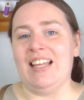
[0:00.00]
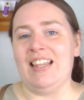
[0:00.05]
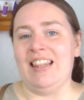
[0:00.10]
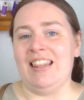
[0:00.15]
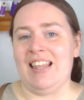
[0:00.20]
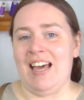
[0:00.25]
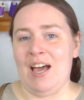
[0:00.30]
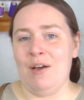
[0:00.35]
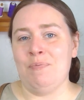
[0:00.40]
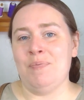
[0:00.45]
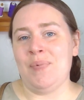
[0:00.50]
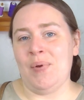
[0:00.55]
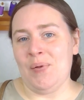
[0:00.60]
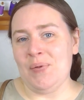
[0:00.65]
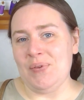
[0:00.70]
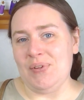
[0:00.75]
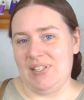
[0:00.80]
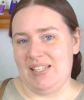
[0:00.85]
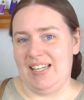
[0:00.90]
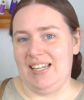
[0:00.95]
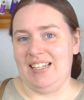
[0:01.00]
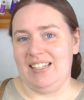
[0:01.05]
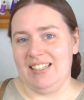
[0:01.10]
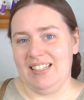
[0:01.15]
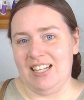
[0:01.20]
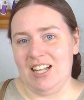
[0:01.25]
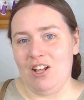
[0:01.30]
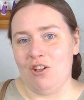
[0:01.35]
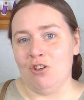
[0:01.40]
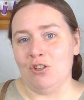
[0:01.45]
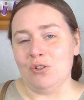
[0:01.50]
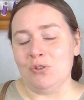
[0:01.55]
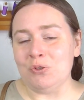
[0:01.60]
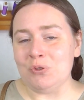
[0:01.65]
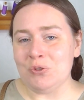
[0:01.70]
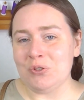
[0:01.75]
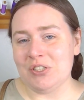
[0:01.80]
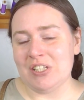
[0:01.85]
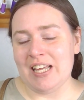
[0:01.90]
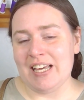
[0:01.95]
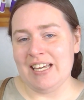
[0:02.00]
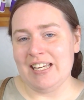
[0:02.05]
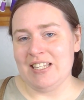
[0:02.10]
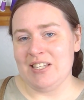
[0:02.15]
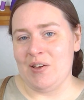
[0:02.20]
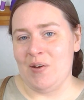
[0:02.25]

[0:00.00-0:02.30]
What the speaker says: That building looks like it's